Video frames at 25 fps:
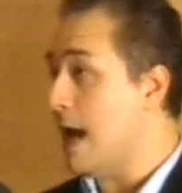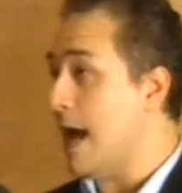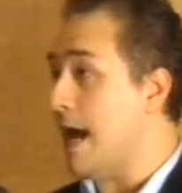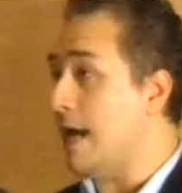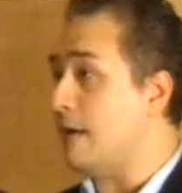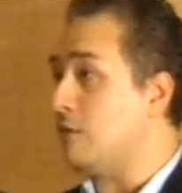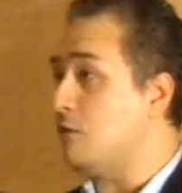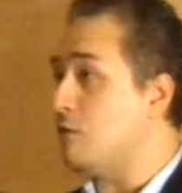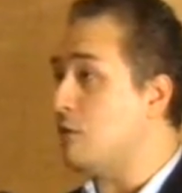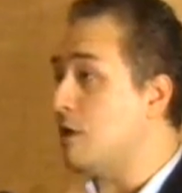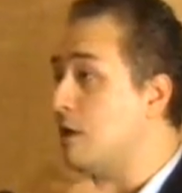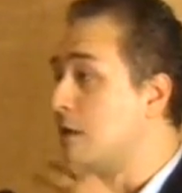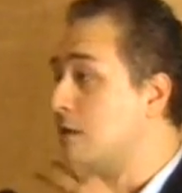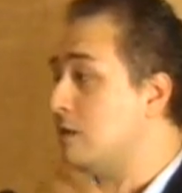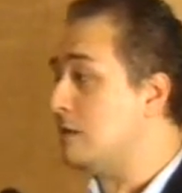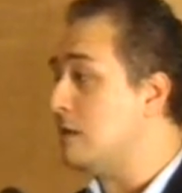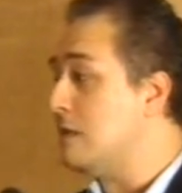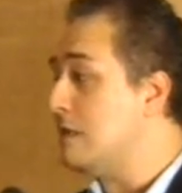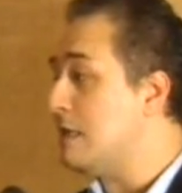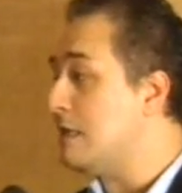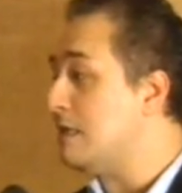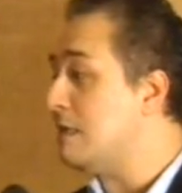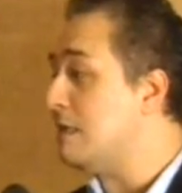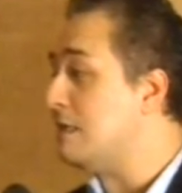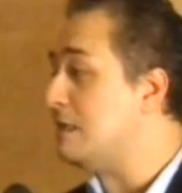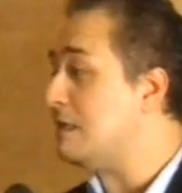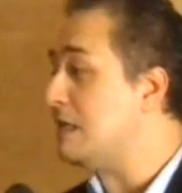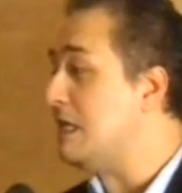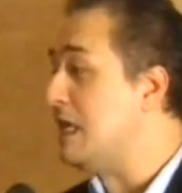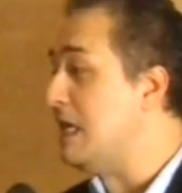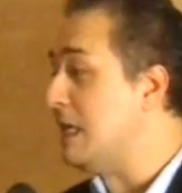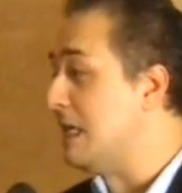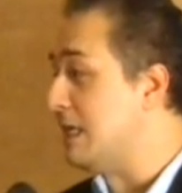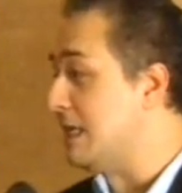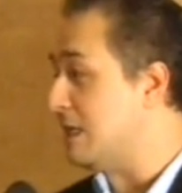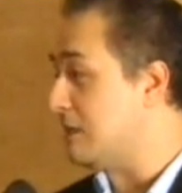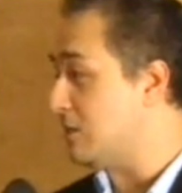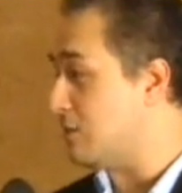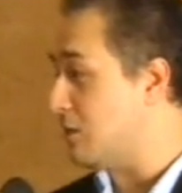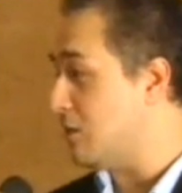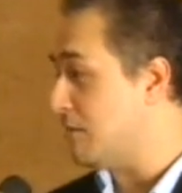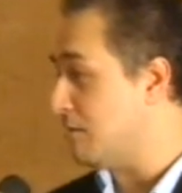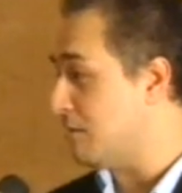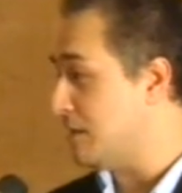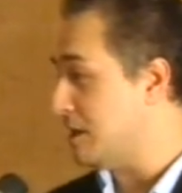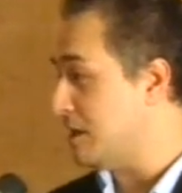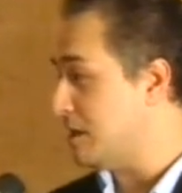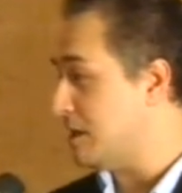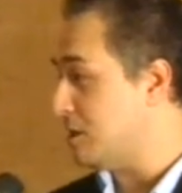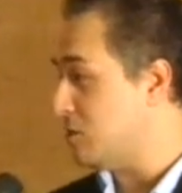and you can see that the ceilings
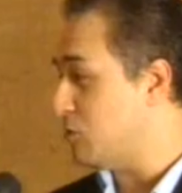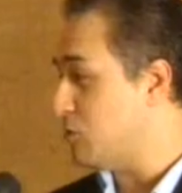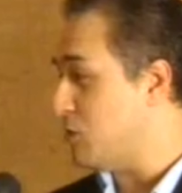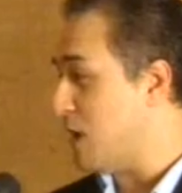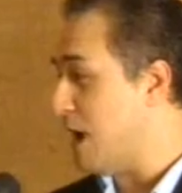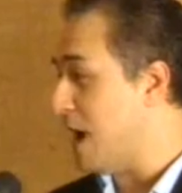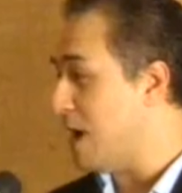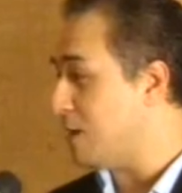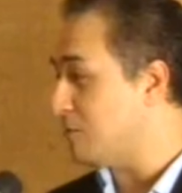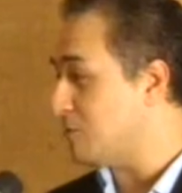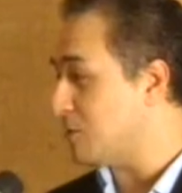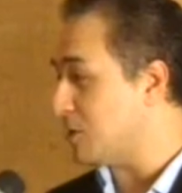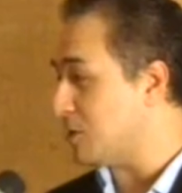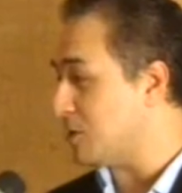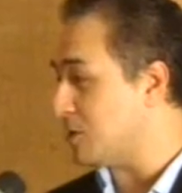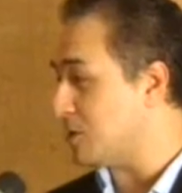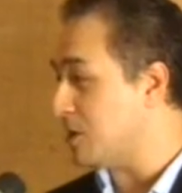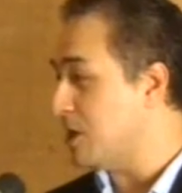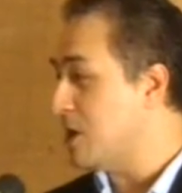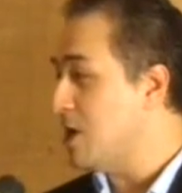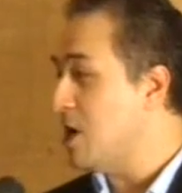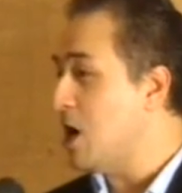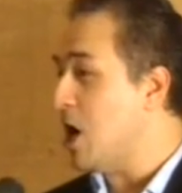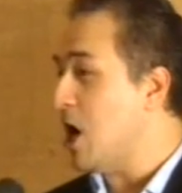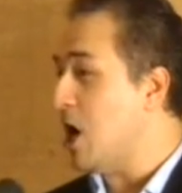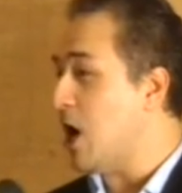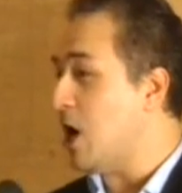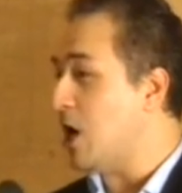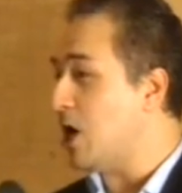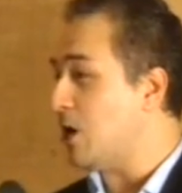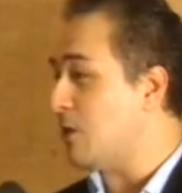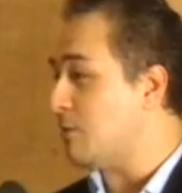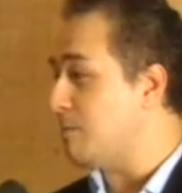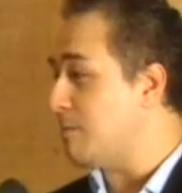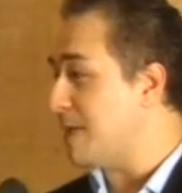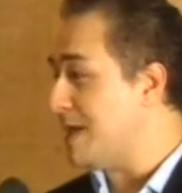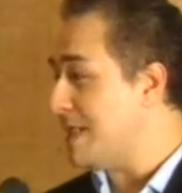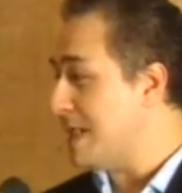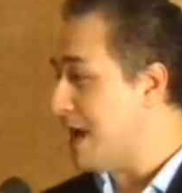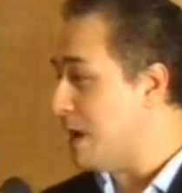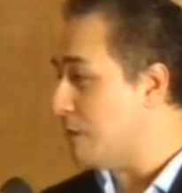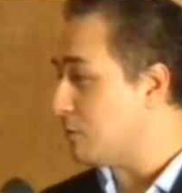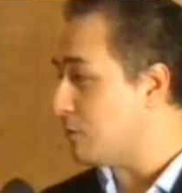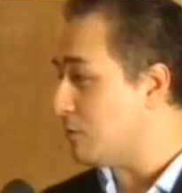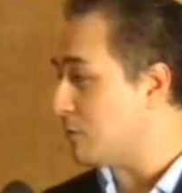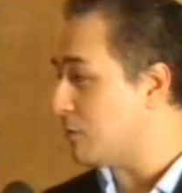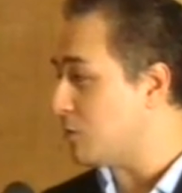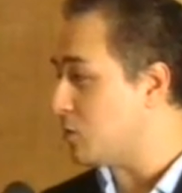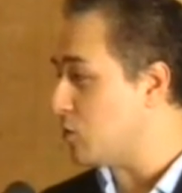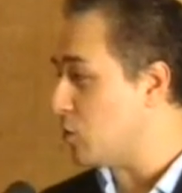of these two houses are made
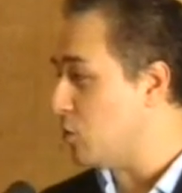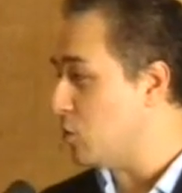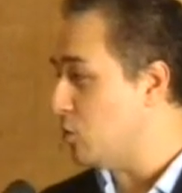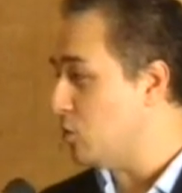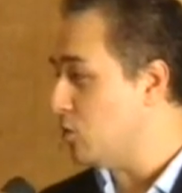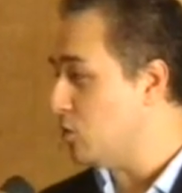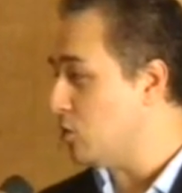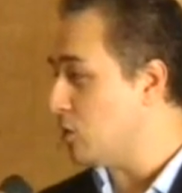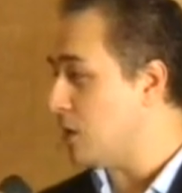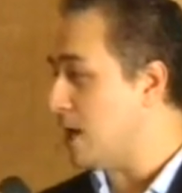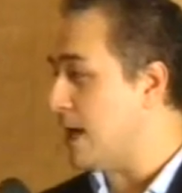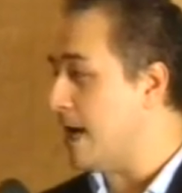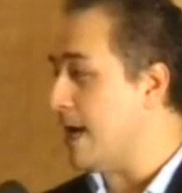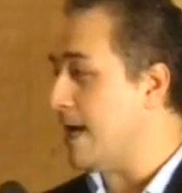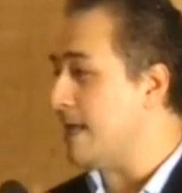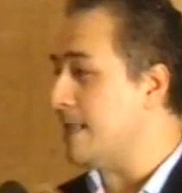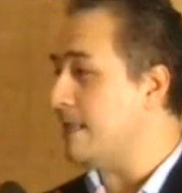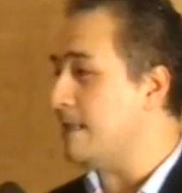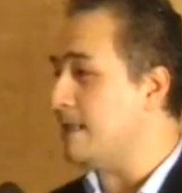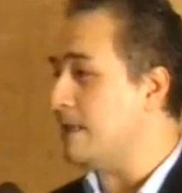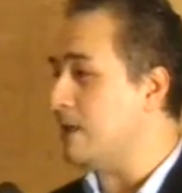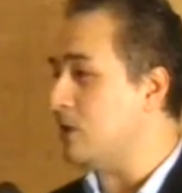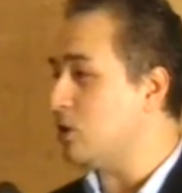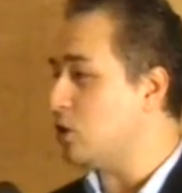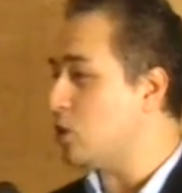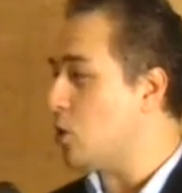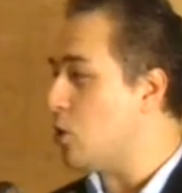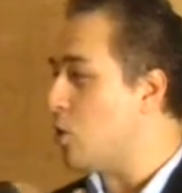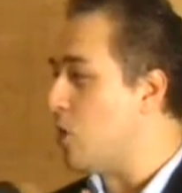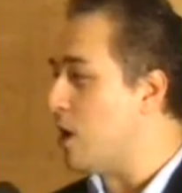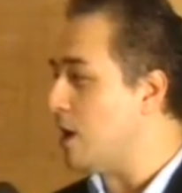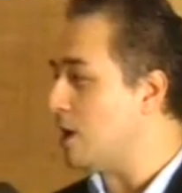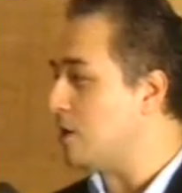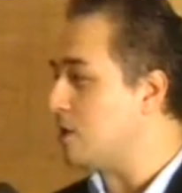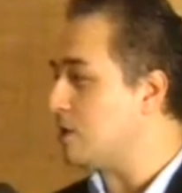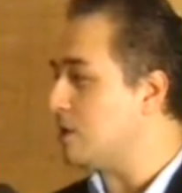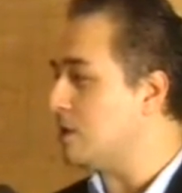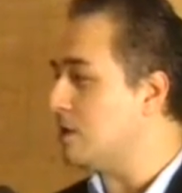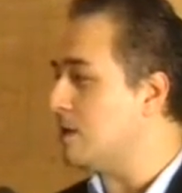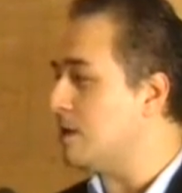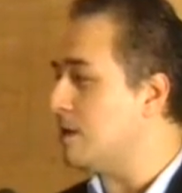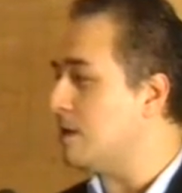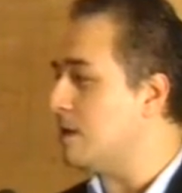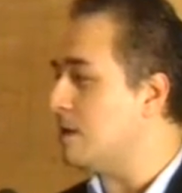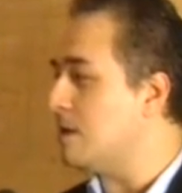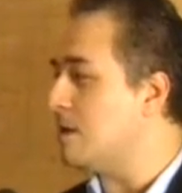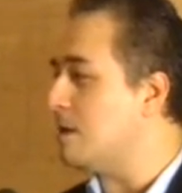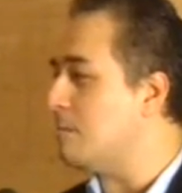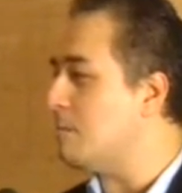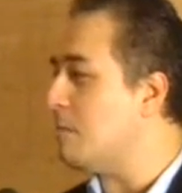out of stones, and they show us
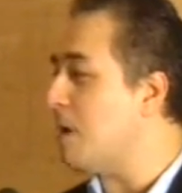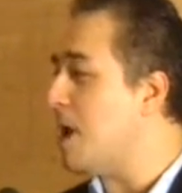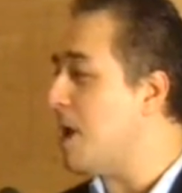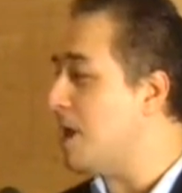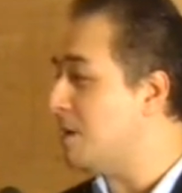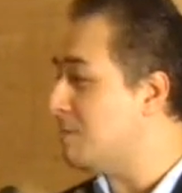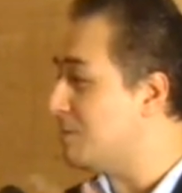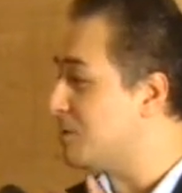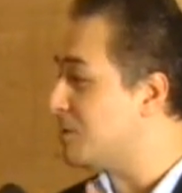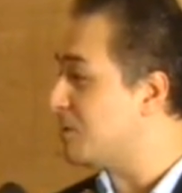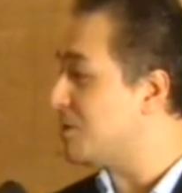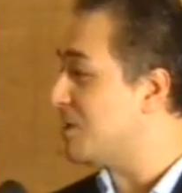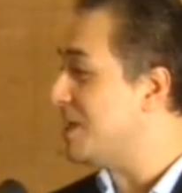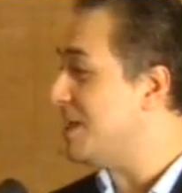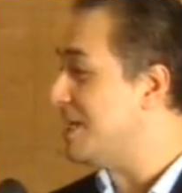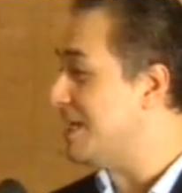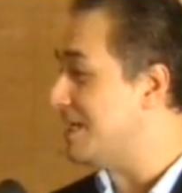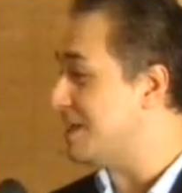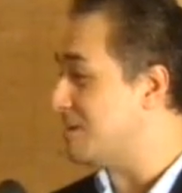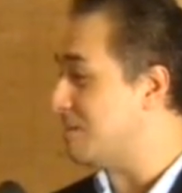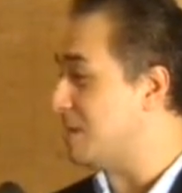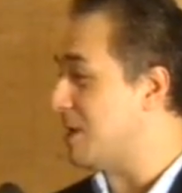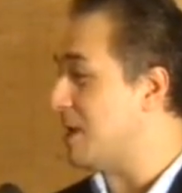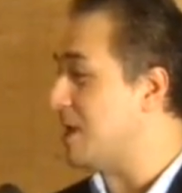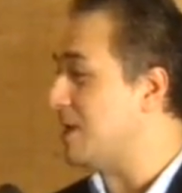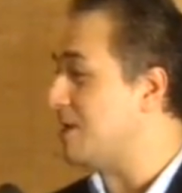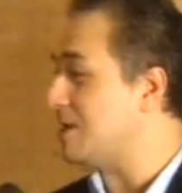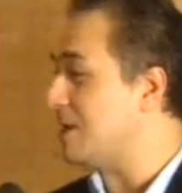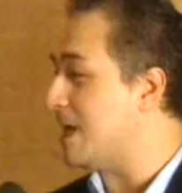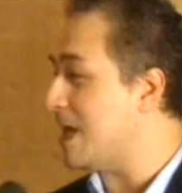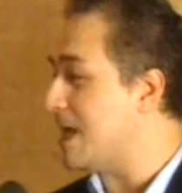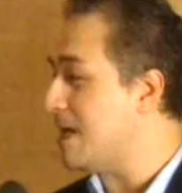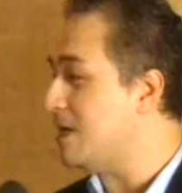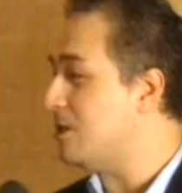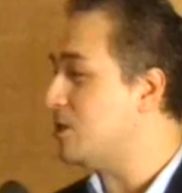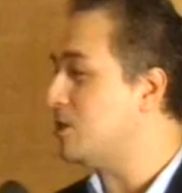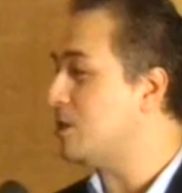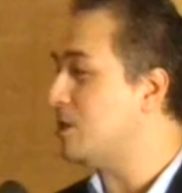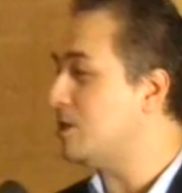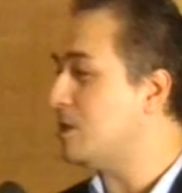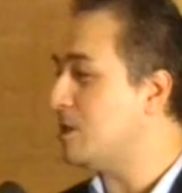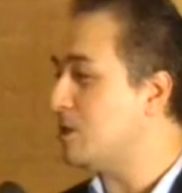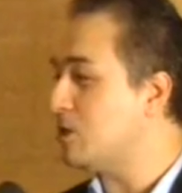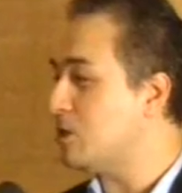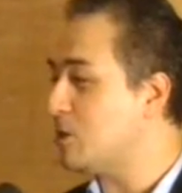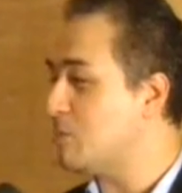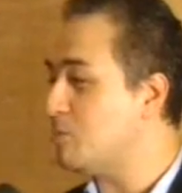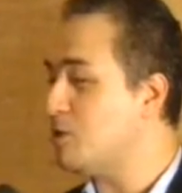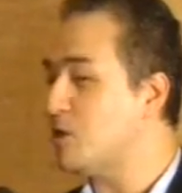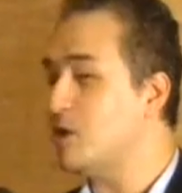the palm trees, because the ancient
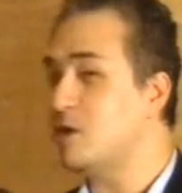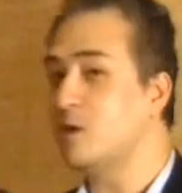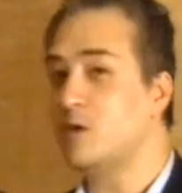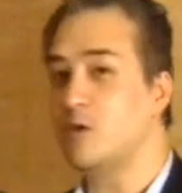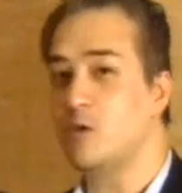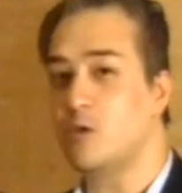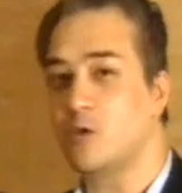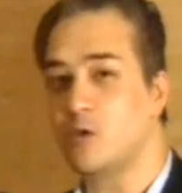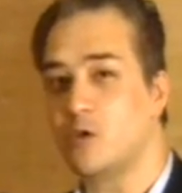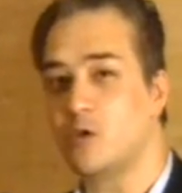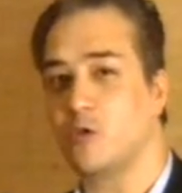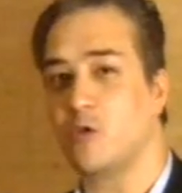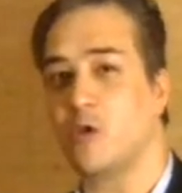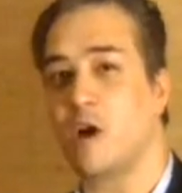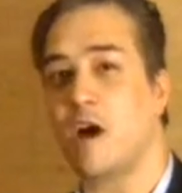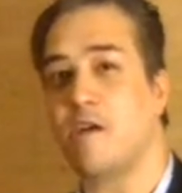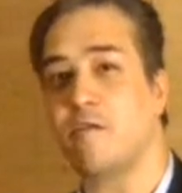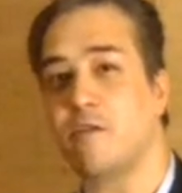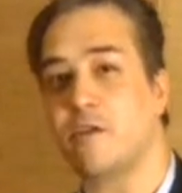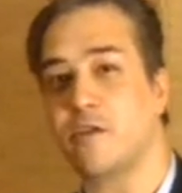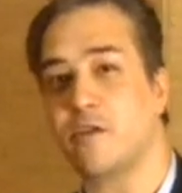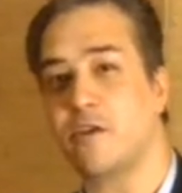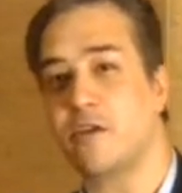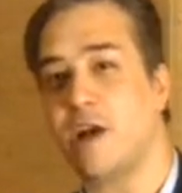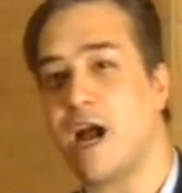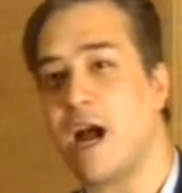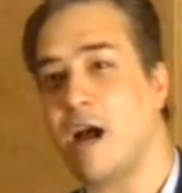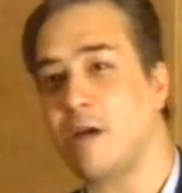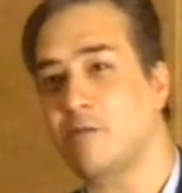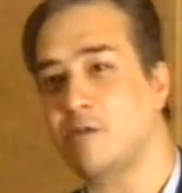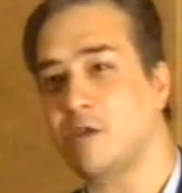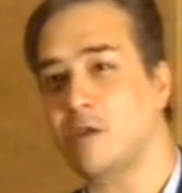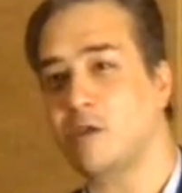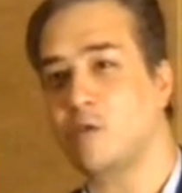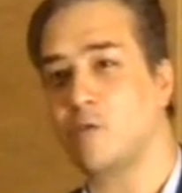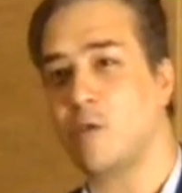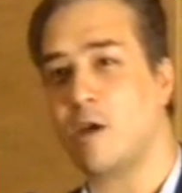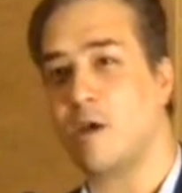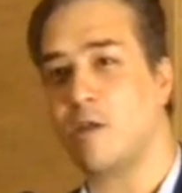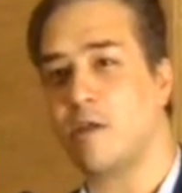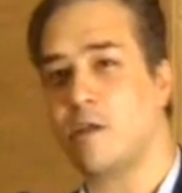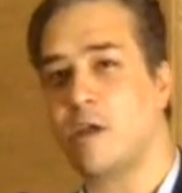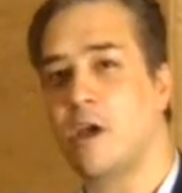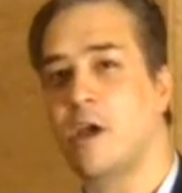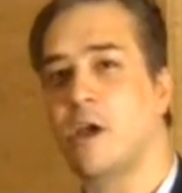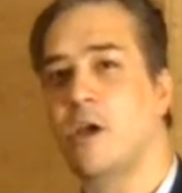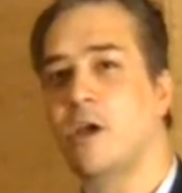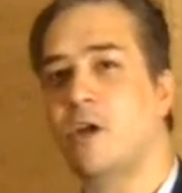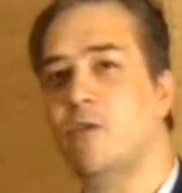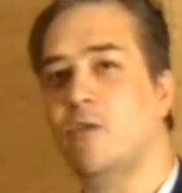Egyptians used to cover their houses with